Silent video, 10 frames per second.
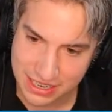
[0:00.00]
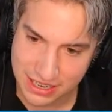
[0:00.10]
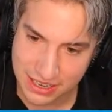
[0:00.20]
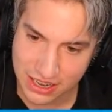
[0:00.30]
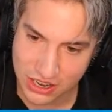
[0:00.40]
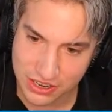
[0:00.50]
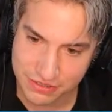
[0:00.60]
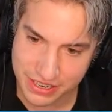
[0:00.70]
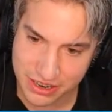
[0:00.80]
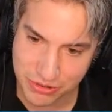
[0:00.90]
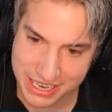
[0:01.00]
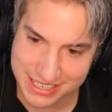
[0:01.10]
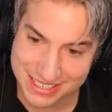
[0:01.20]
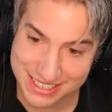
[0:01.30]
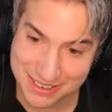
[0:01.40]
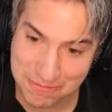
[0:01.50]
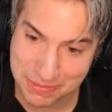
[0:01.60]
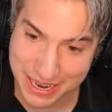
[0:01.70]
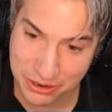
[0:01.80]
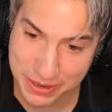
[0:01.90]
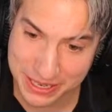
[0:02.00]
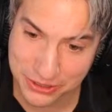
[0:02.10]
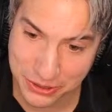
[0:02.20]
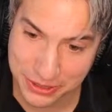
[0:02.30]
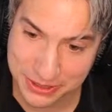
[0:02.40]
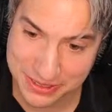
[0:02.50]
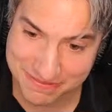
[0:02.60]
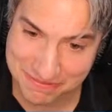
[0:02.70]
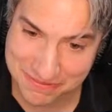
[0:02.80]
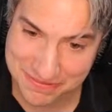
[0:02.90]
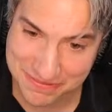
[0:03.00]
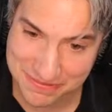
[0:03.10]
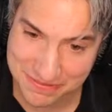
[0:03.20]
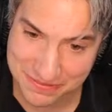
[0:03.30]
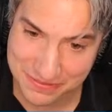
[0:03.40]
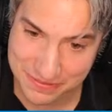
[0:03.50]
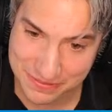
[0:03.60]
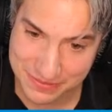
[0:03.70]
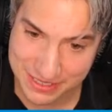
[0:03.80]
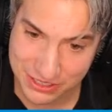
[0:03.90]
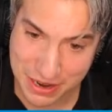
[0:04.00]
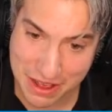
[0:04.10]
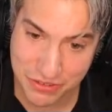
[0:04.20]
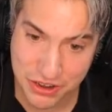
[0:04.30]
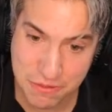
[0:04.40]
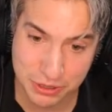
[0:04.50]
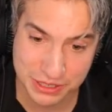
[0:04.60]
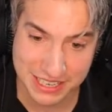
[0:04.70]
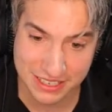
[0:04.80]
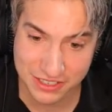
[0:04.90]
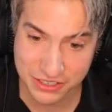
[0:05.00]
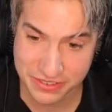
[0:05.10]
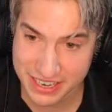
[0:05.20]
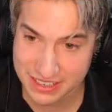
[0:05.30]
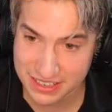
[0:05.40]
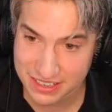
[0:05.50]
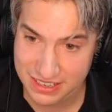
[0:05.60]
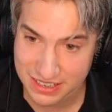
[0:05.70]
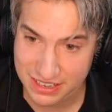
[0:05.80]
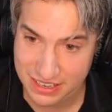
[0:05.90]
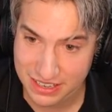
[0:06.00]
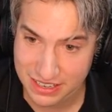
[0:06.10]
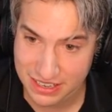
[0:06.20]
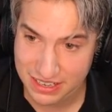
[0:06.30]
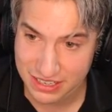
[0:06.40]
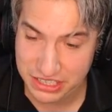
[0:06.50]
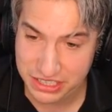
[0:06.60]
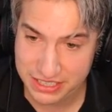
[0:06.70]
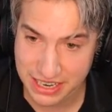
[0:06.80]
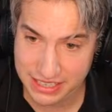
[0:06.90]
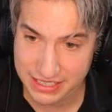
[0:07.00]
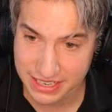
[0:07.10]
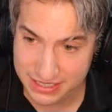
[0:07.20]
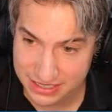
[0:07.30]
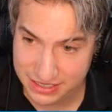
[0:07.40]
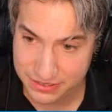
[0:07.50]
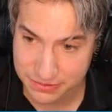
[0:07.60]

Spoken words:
Of area by grand total. So I have new percentage field, just like this.